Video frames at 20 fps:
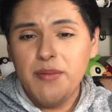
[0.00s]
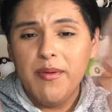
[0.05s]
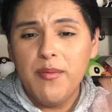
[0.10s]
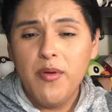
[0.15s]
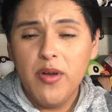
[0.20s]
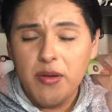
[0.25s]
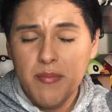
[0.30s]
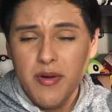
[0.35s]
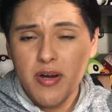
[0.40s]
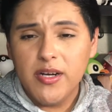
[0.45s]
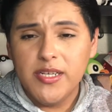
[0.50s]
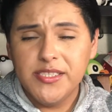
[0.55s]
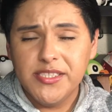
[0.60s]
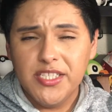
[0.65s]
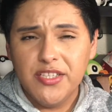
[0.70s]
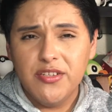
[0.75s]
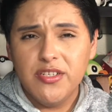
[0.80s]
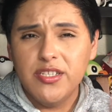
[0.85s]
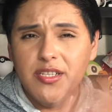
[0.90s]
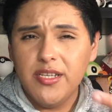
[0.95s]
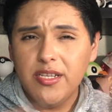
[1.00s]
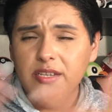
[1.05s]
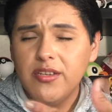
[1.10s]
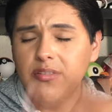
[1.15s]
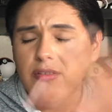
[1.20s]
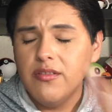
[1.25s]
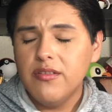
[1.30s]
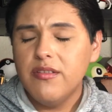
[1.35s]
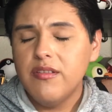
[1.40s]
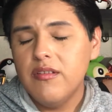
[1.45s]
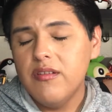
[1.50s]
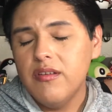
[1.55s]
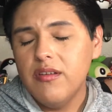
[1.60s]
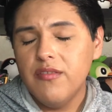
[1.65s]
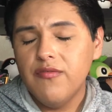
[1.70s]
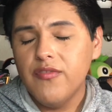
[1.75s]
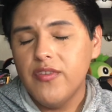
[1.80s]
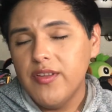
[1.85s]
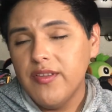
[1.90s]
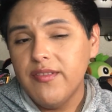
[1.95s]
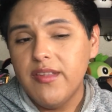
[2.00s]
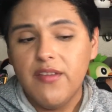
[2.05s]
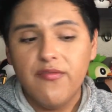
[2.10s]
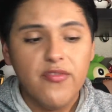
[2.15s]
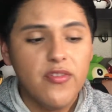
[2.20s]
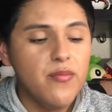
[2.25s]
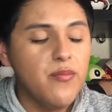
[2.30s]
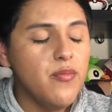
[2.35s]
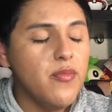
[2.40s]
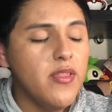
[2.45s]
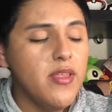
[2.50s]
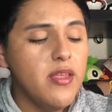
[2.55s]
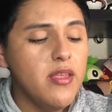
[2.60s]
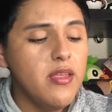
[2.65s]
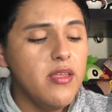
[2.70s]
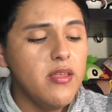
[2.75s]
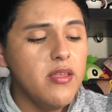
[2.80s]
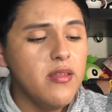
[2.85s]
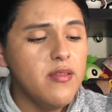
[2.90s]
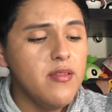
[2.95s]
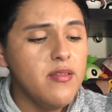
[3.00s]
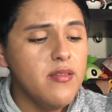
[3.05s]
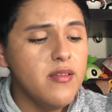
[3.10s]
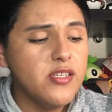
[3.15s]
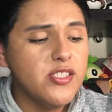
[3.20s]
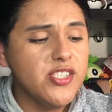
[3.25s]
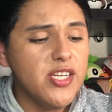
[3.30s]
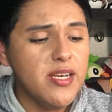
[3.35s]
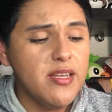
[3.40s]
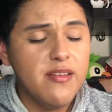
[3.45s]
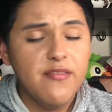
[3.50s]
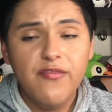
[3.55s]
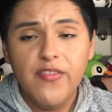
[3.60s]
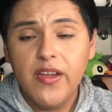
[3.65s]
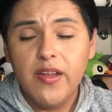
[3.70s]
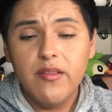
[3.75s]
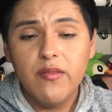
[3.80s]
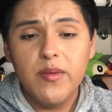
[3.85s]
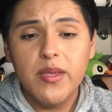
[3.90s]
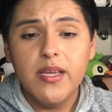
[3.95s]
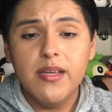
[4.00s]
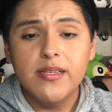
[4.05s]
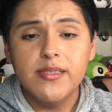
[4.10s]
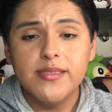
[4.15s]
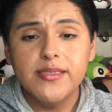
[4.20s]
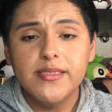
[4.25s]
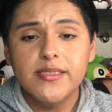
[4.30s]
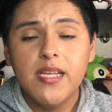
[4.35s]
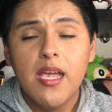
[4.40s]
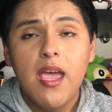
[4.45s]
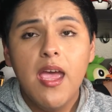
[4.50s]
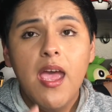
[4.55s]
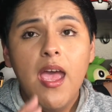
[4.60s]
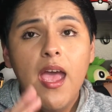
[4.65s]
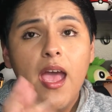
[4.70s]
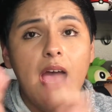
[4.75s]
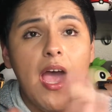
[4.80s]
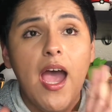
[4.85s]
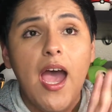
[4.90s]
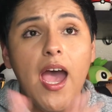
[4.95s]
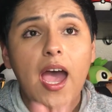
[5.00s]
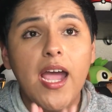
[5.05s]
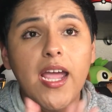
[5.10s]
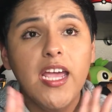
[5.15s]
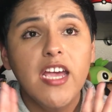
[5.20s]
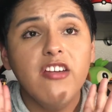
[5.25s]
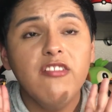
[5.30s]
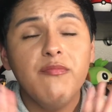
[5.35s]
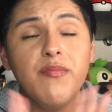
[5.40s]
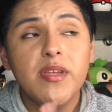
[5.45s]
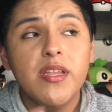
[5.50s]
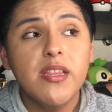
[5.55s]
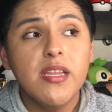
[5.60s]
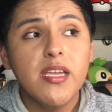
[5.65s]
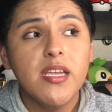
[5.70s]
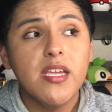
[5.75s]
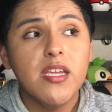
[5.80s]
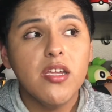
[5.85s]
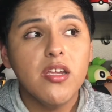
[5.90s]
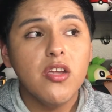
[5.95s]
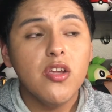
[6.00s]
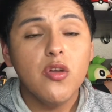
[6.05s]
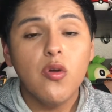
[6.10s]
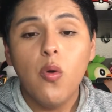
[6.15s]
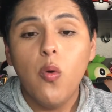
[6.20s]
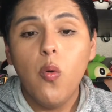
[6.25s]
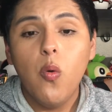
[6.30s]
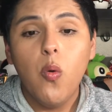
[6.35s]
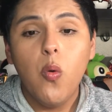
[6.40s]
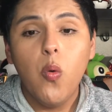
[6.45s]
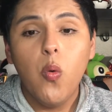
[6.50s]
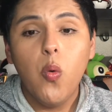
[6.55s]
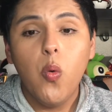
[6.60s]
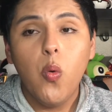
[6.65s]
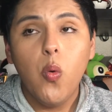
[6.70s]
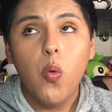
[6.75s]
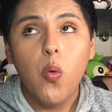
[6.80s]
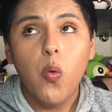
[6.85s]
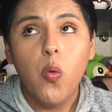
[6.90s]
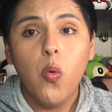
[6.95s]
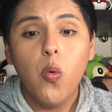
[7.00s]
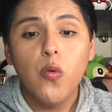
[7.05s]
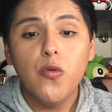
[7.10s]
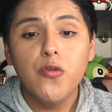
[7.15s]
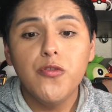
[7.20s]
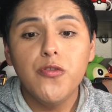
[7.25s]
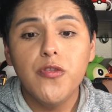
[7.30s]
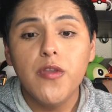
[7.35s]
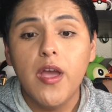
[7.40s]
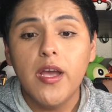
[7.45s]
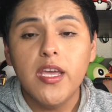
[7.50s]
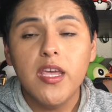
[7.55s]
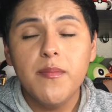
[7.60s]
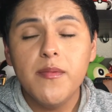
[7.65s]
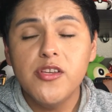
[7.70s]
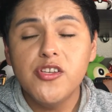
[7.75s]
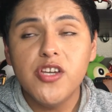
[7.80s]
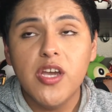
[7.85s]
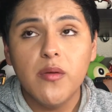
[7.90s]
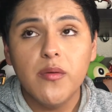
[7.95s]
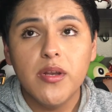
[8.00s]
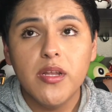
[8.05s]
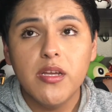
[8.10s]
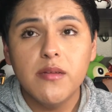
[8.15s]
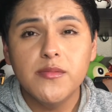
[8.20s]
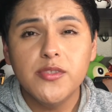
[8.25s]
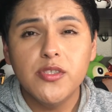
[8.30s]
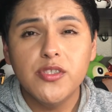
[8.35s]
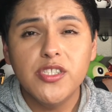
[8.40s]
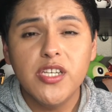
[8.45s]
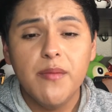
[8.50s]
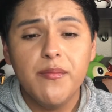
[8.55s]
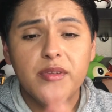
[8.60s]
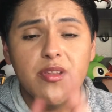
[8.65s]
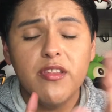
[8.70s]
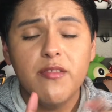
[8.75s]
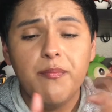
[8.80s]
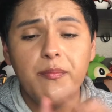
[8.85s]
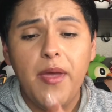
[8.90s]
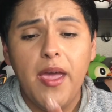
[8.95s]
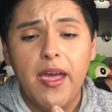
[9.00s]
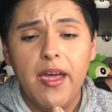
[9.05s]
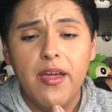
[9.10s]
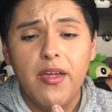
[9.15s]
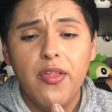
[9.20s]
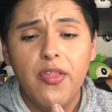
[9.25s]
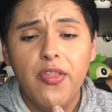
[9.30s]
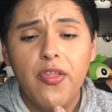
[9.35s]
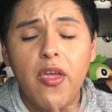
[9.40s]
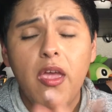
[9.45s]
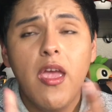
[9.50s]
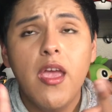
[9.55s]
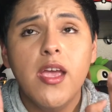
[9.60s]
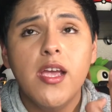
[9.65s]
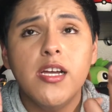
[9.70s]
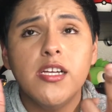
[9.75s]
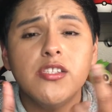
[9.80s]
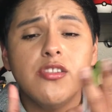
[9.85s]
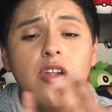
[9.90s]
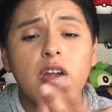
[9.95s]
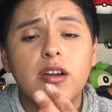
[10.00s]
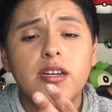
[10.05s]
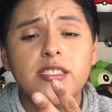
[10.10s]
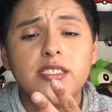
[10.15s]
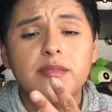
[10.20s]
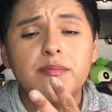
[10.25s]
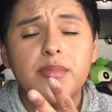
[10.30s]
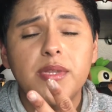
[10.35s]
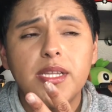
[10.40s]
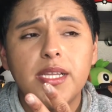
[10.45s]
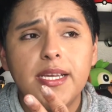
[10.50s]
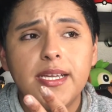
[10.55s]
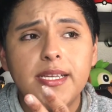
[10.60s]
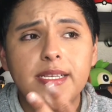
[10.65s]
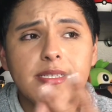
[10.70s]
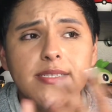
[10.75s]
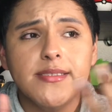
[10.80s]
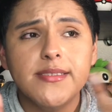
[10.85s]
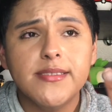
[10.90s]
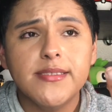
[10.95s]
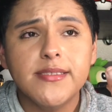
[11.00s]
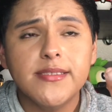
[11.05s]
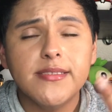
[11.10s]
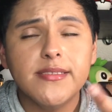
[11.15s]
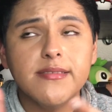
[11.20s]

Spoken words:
my Pokemon cards in there, for the set for the Shining Fates, because I have been, like, not keeping track when it comes to Champion's Path, Darkness Ablaze,